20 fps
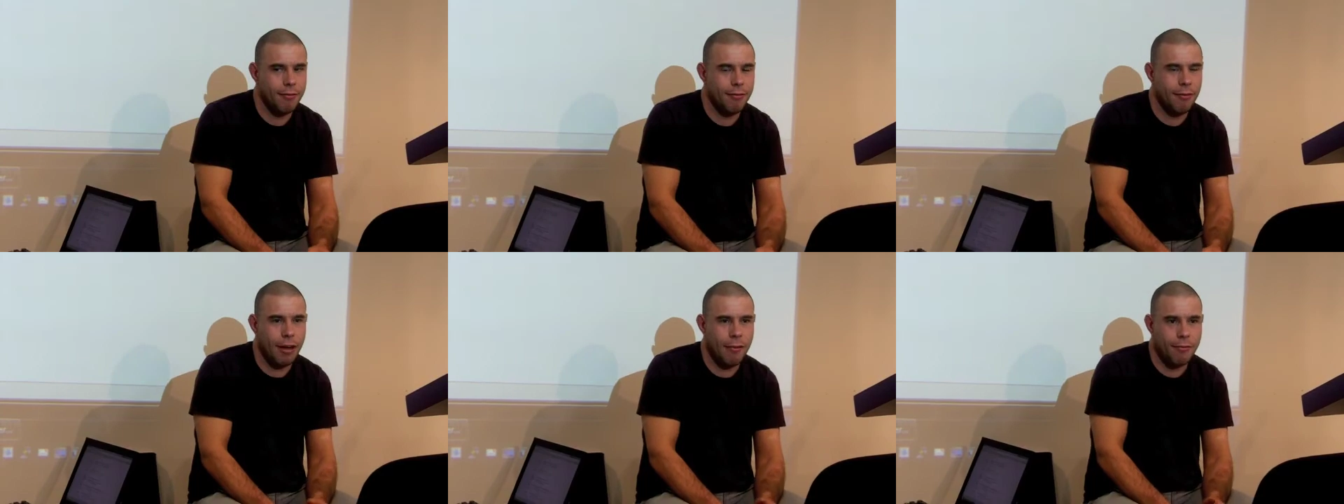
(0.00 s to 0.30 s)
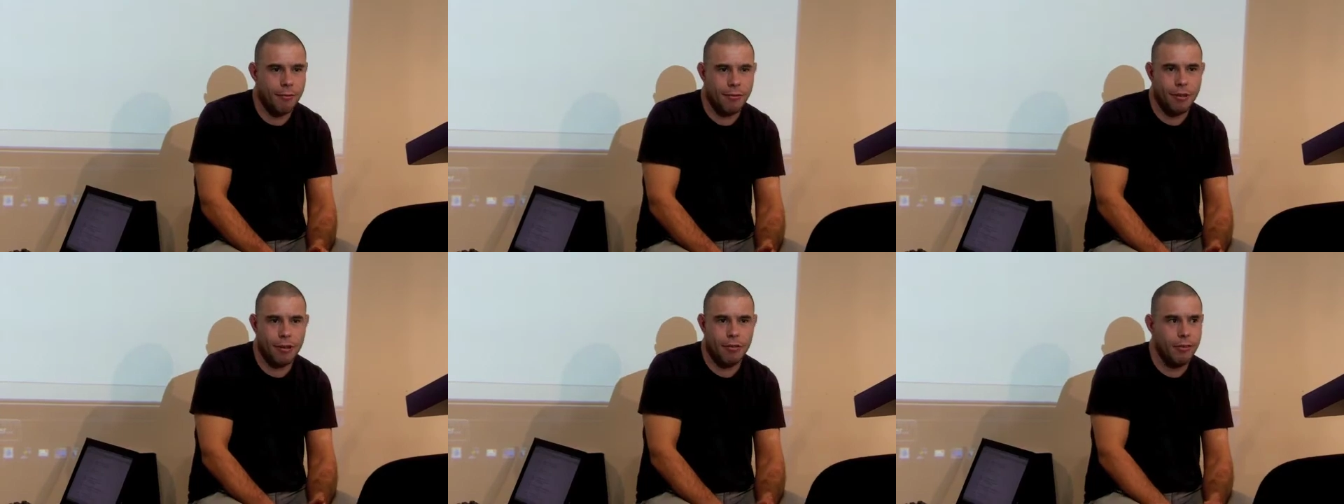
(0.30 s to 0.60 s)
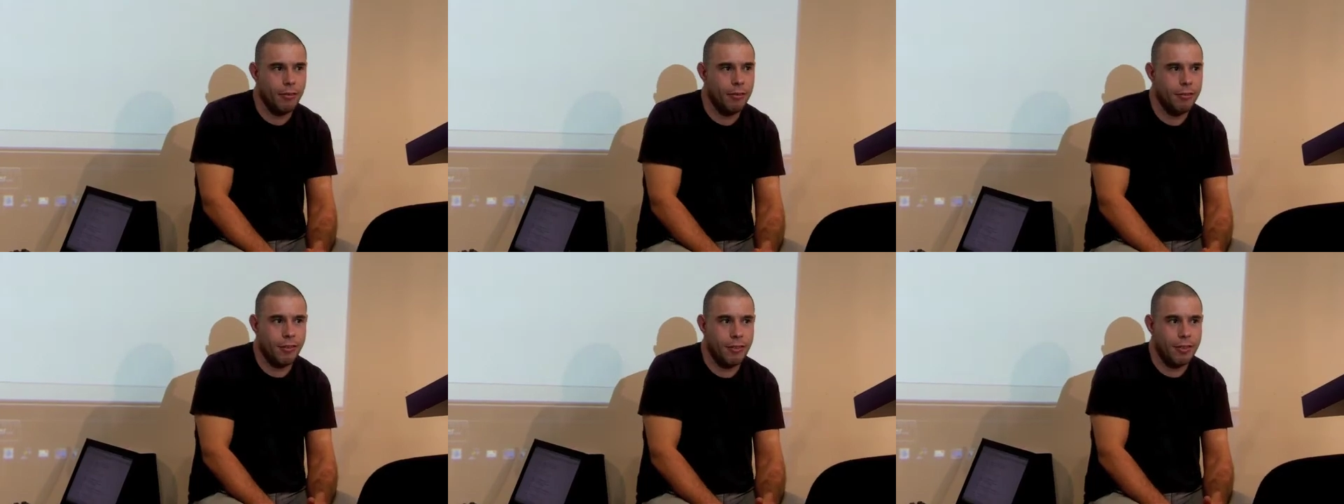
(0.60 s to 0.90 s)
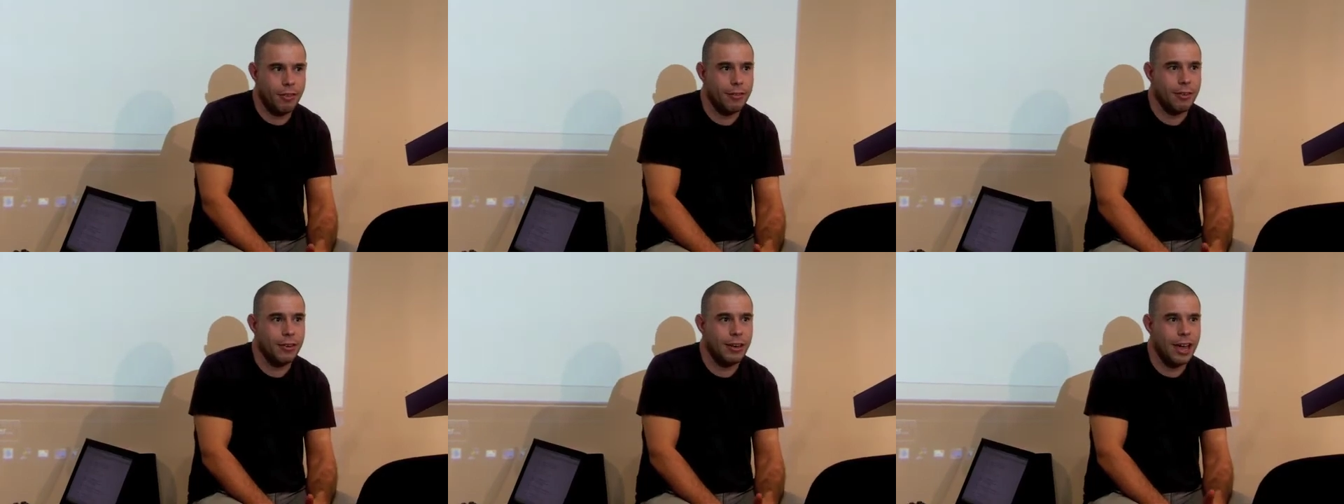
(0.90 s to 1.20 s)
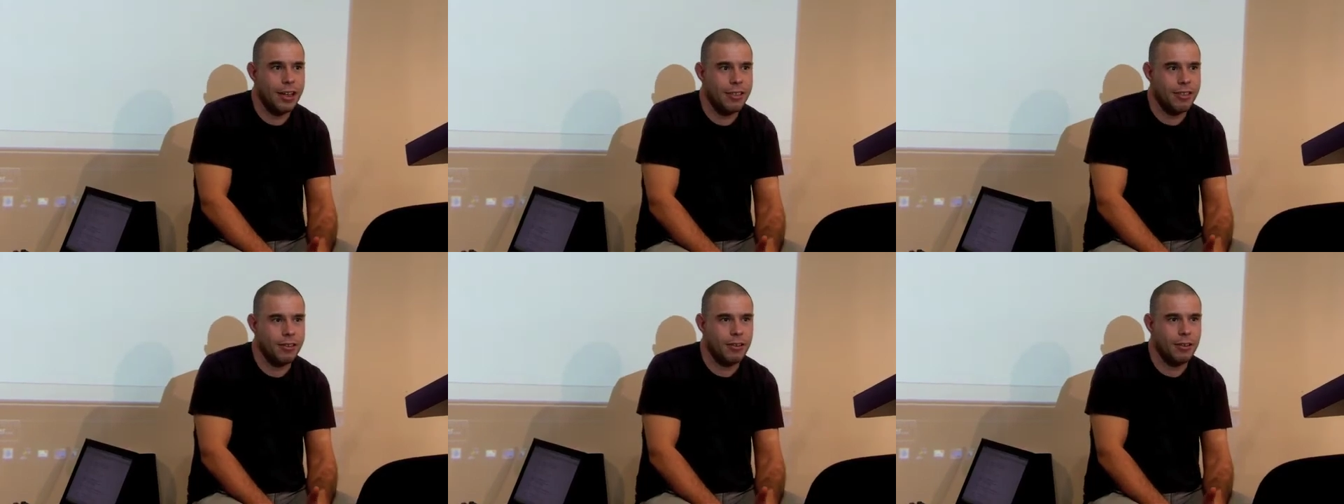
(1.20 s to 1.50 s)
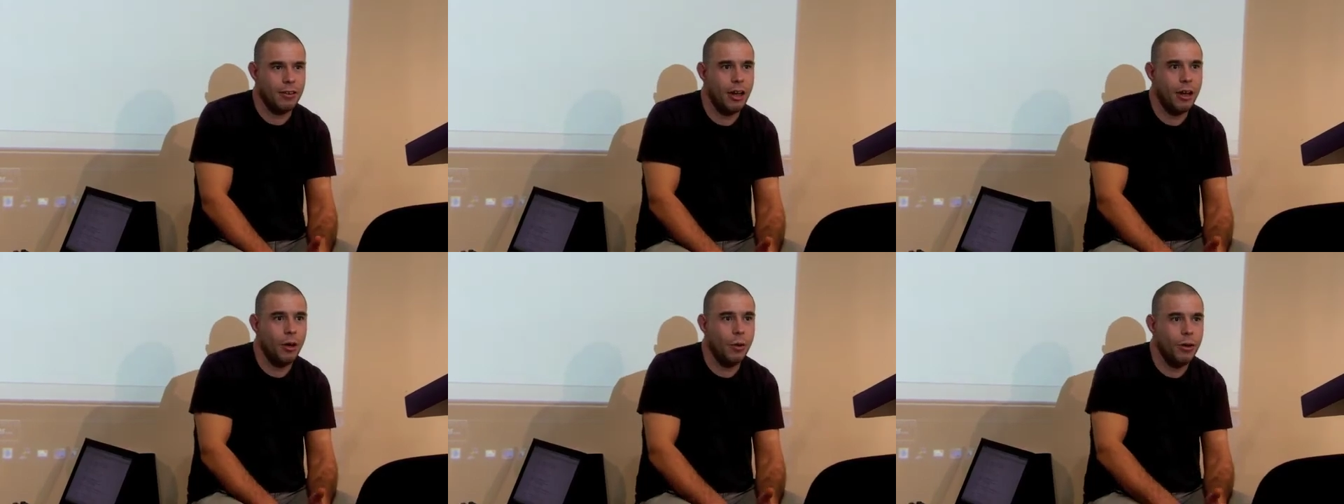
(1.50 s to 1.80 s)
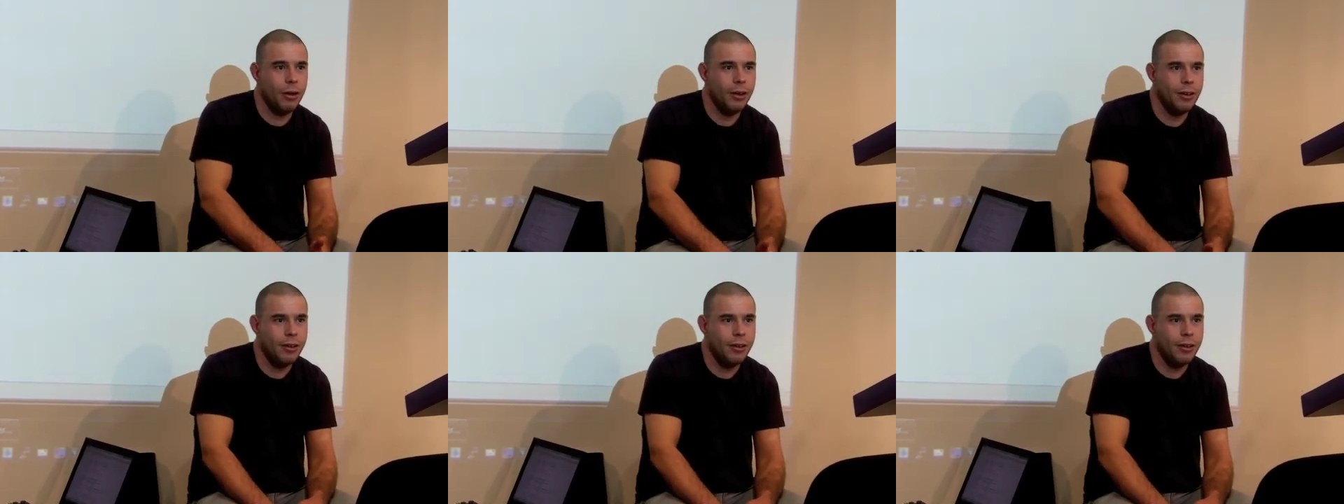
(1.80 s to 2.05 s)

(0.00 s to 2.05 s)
rather than just nice to know.